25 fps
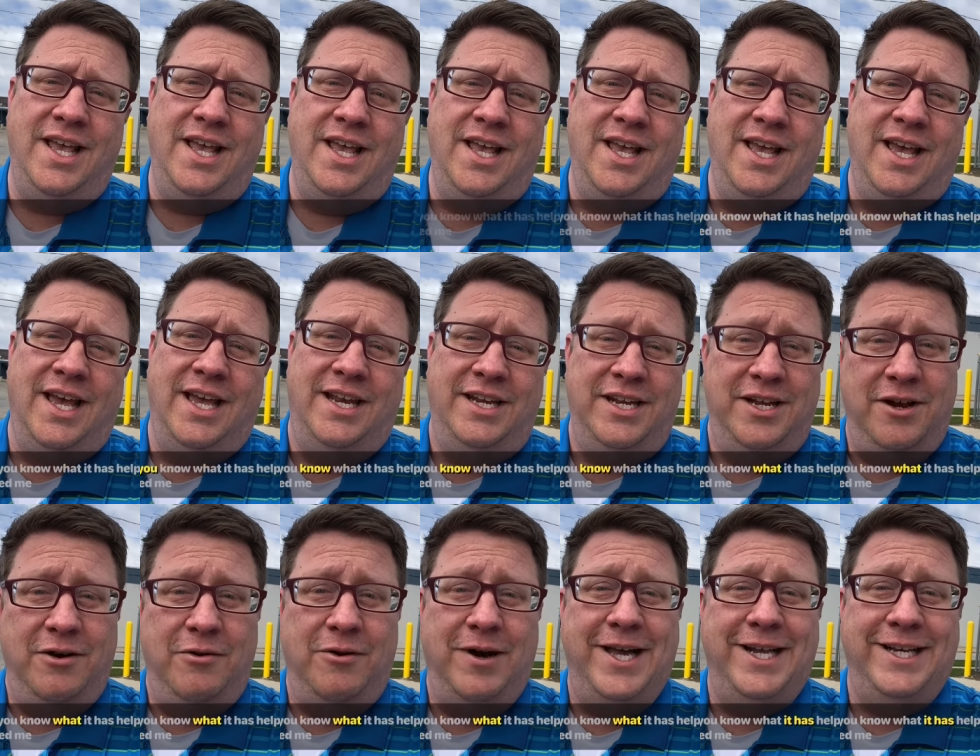And you know
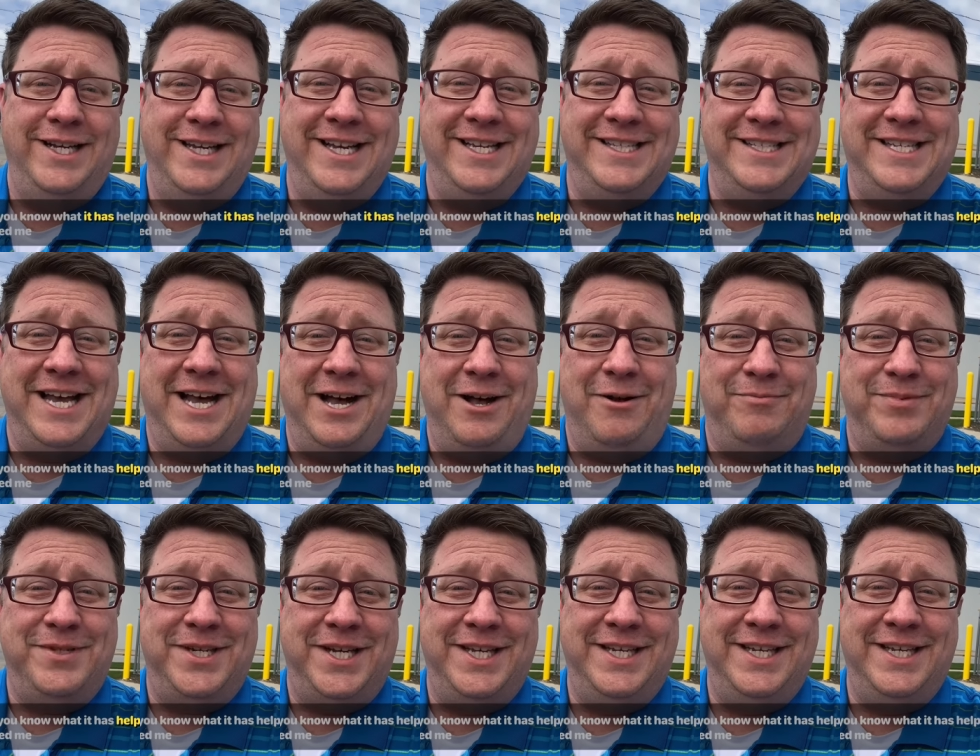what? It's helped.
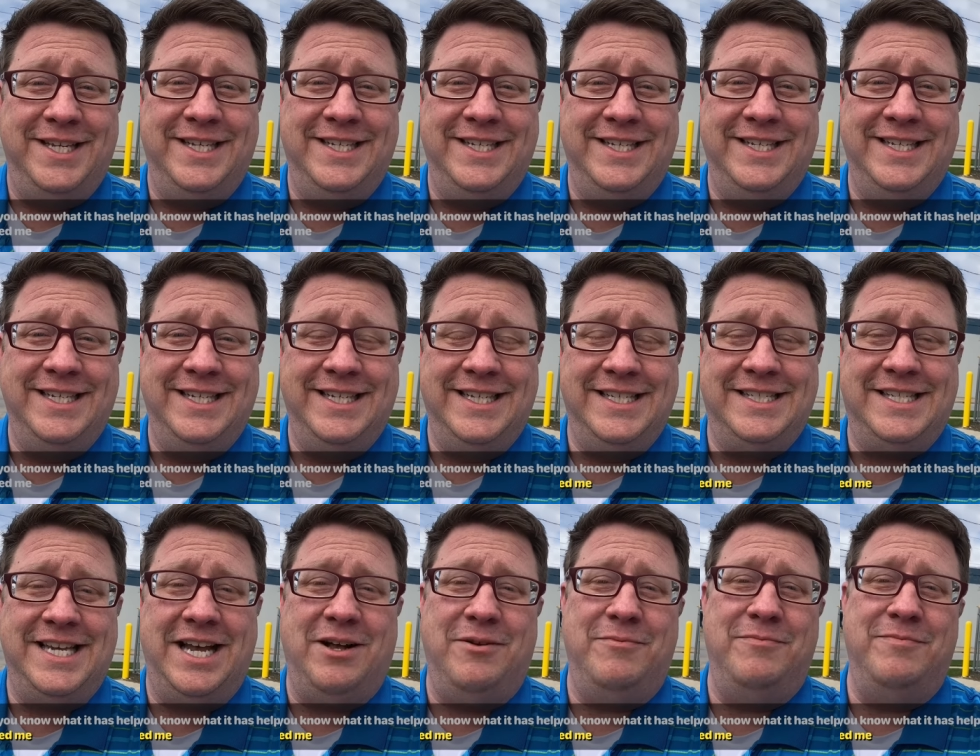It's
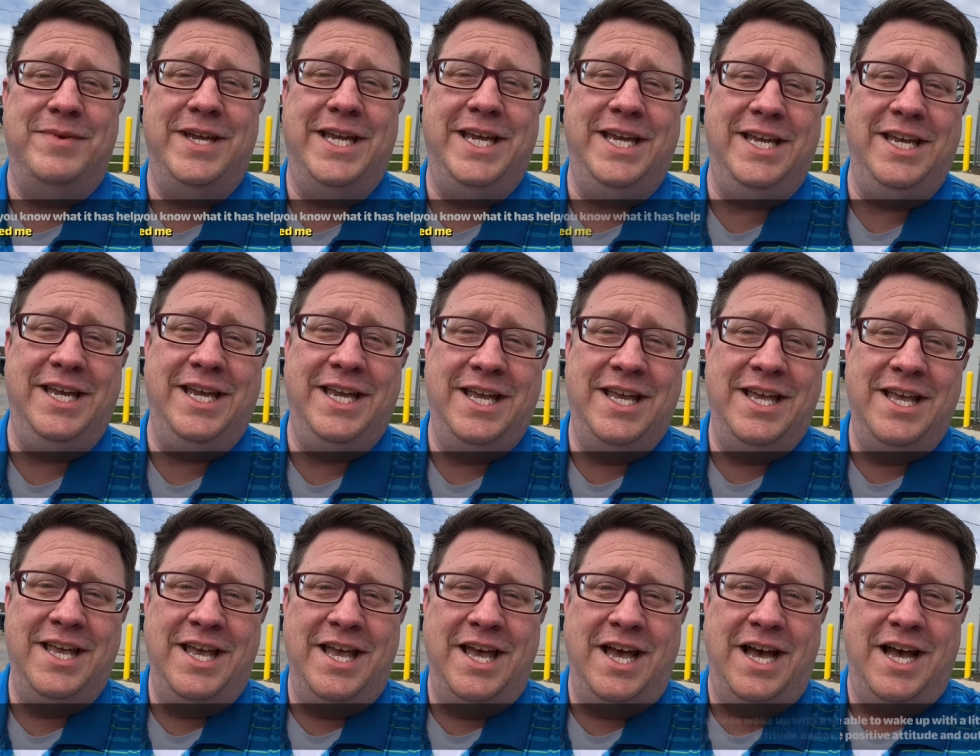helped me
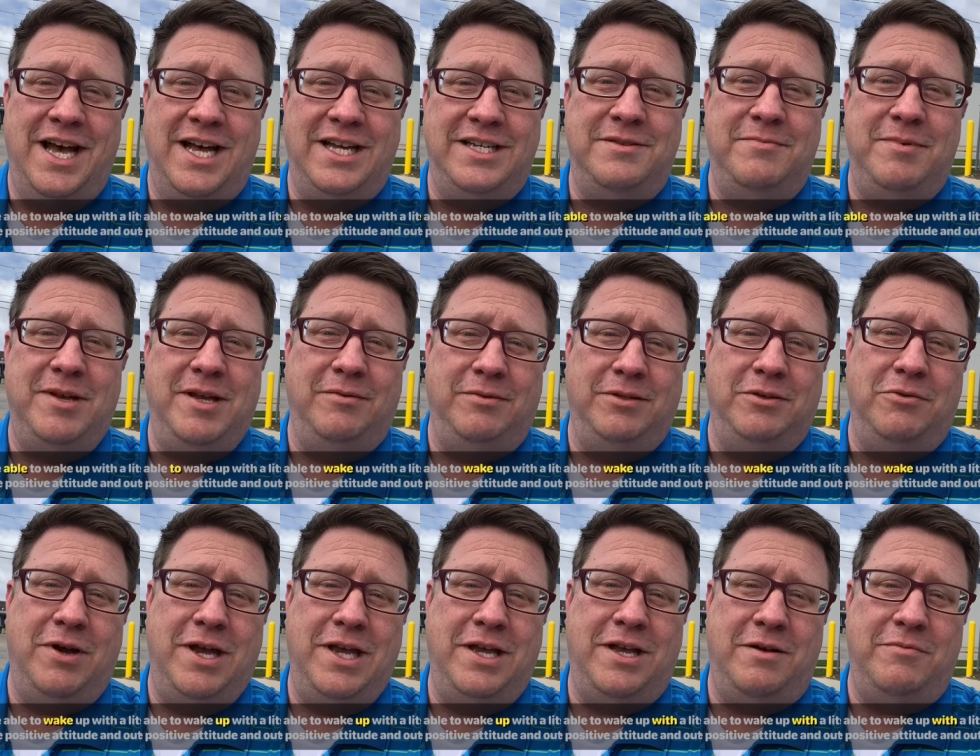uh, to be able to
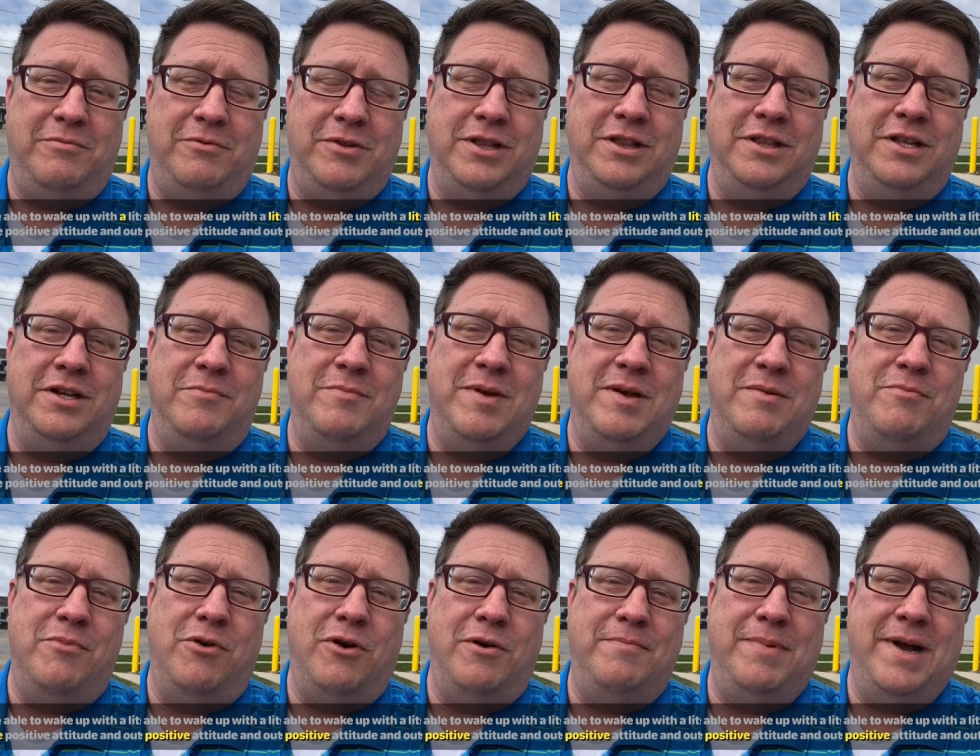wake up with a little bit
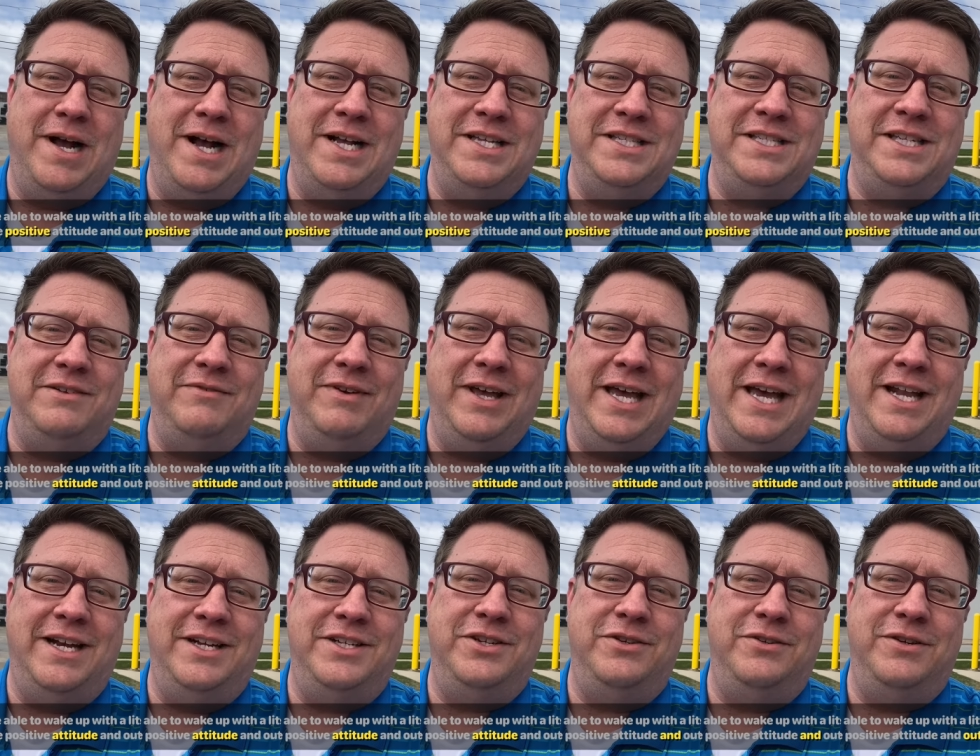more positive
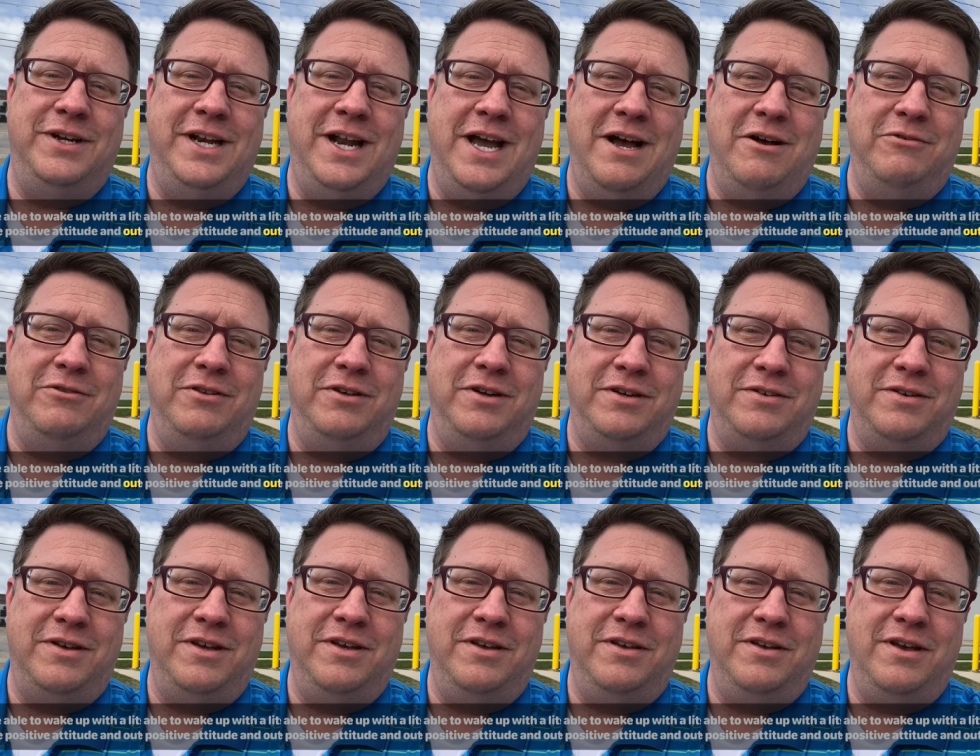attitude and outlook
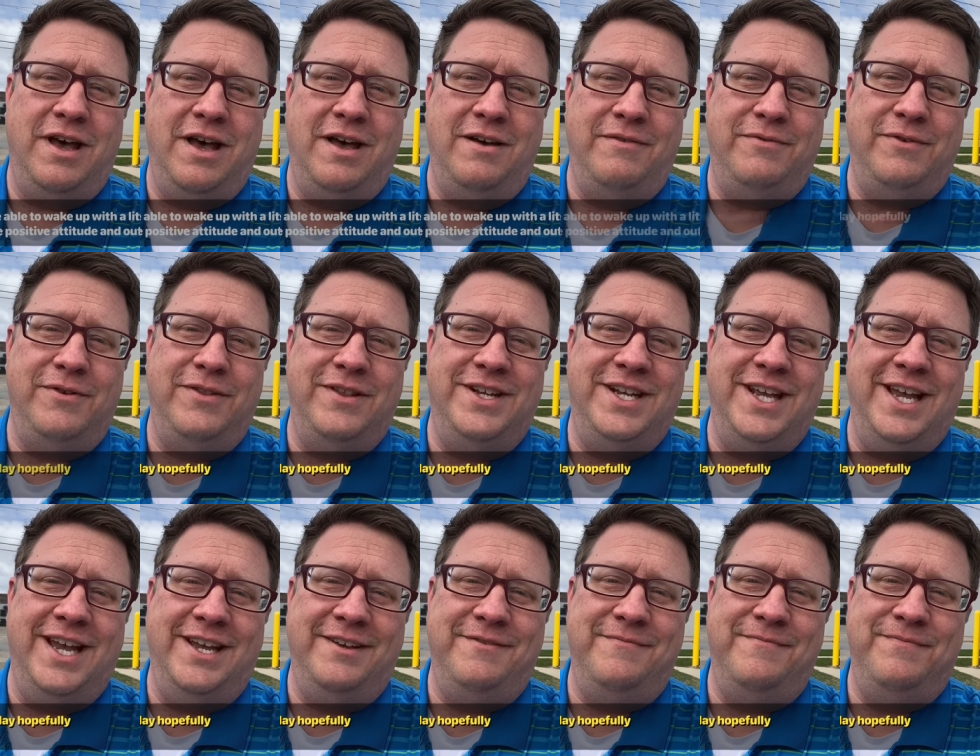uh, for the
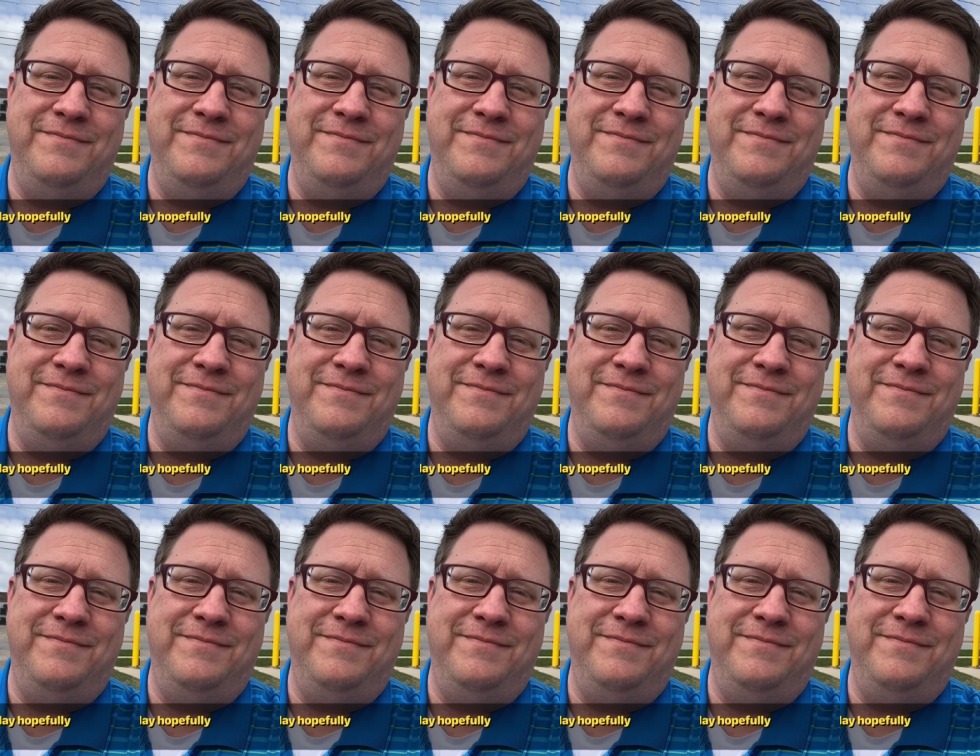day.